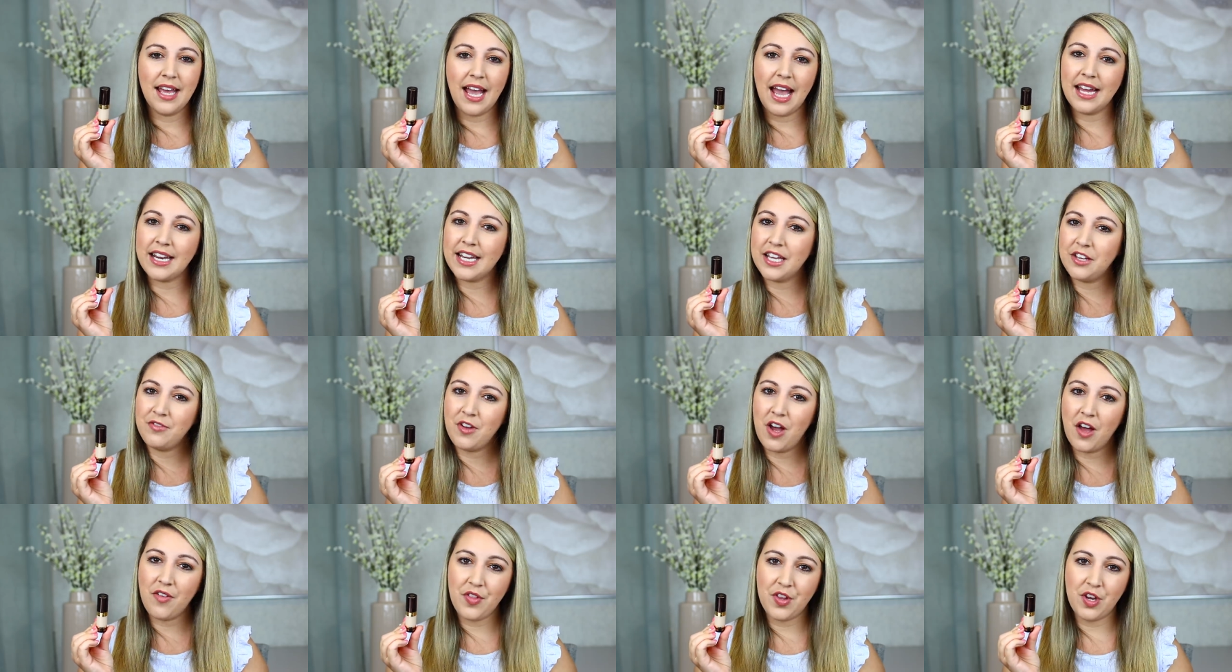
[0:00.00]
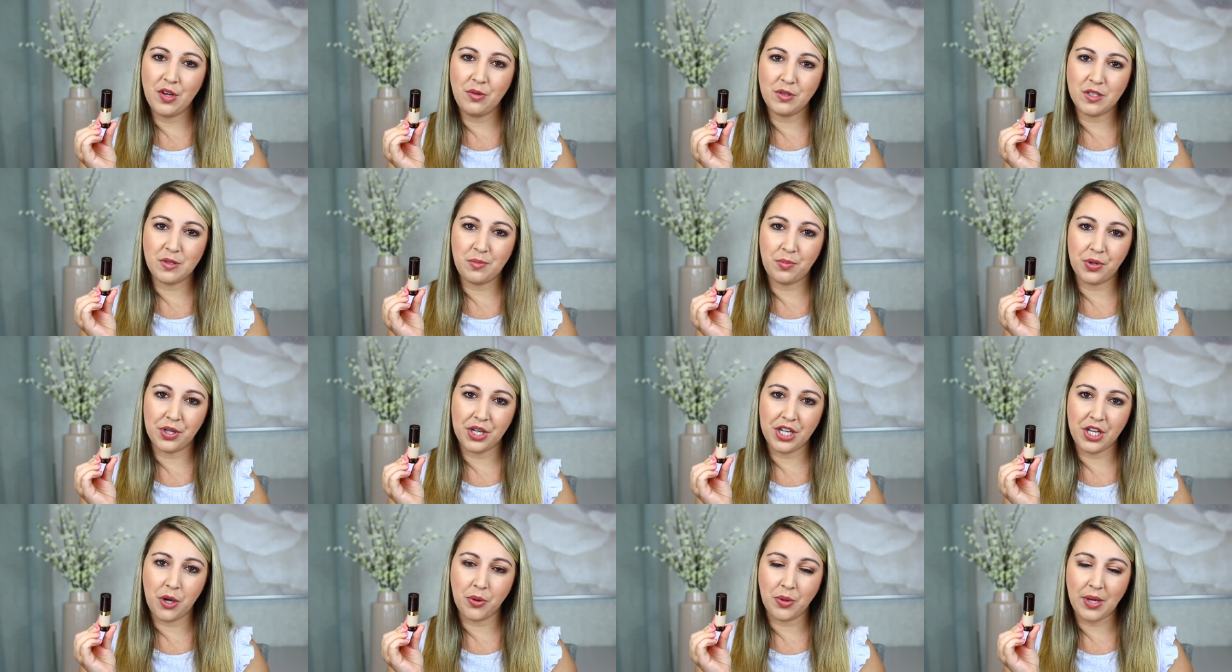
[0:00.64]
and I found that it was
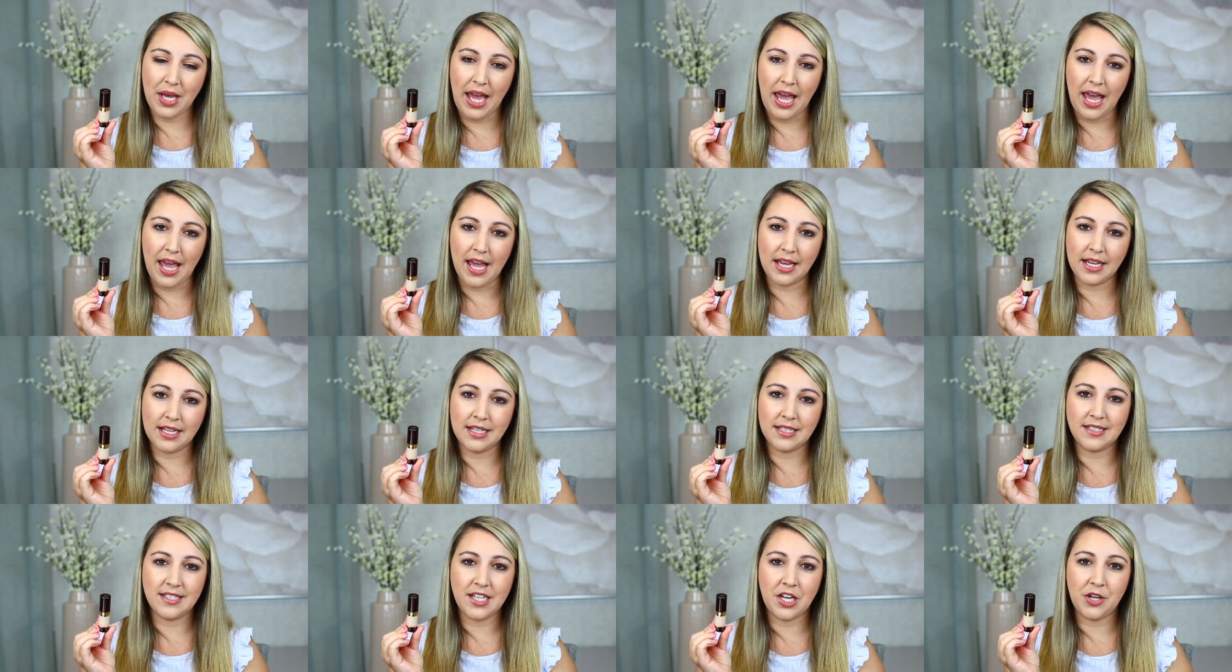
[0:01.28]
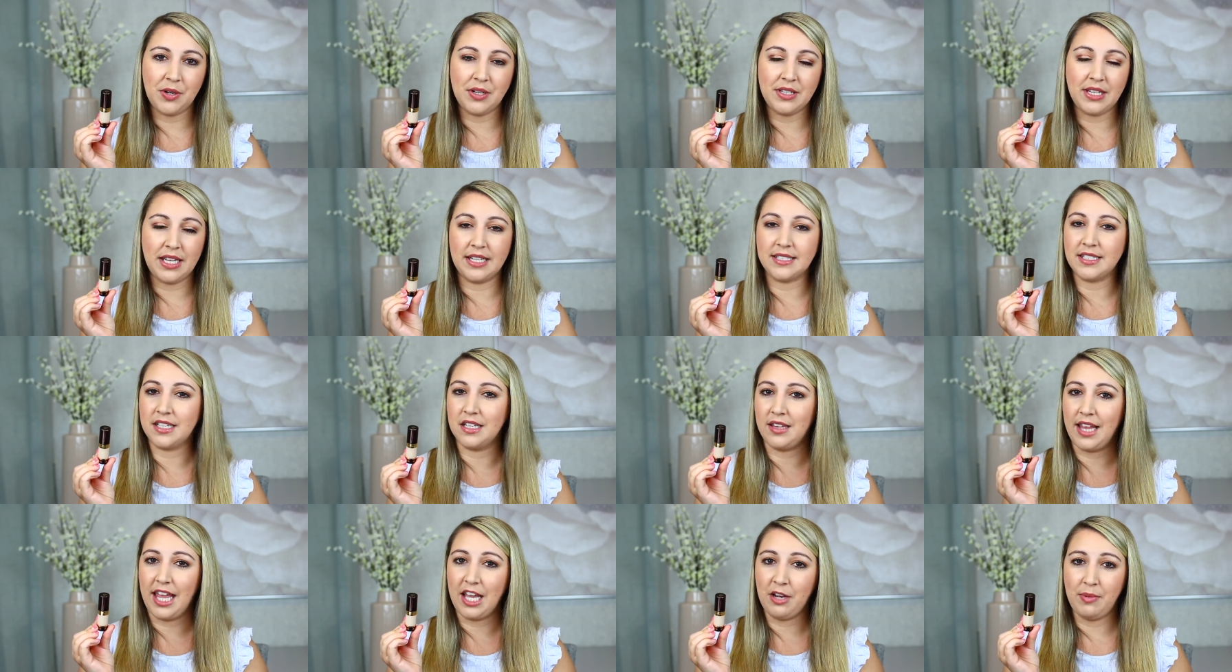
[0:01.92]
pretty okay considering that it's
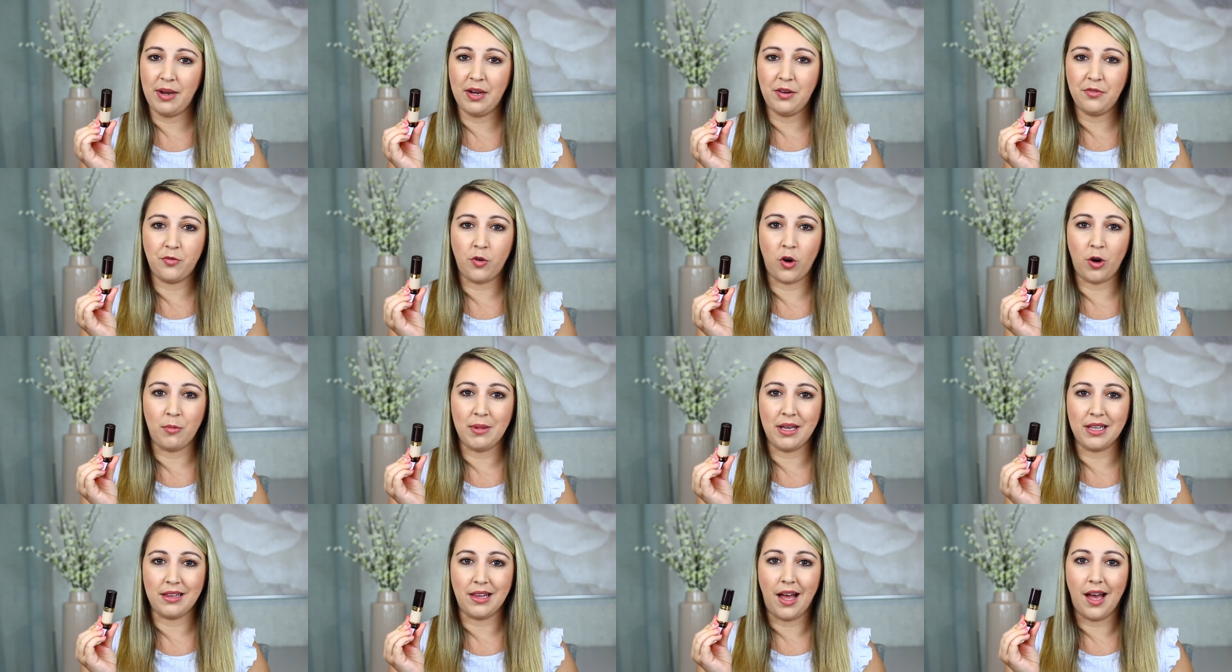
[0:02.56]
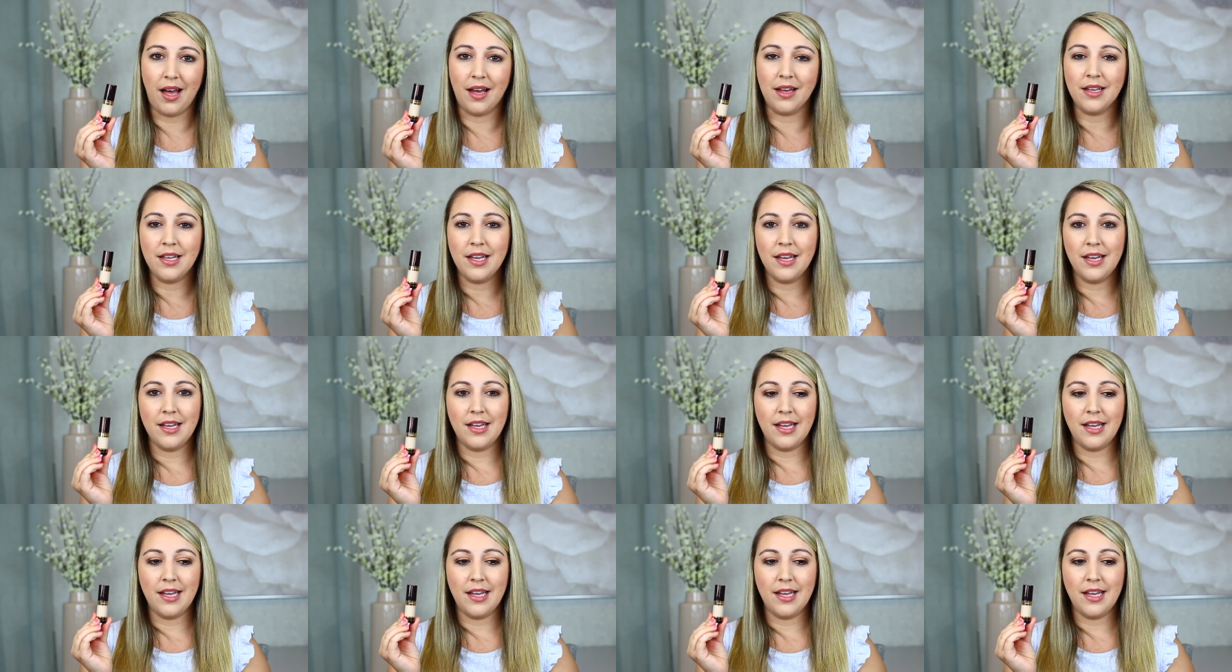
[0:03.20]
a lightweight formula.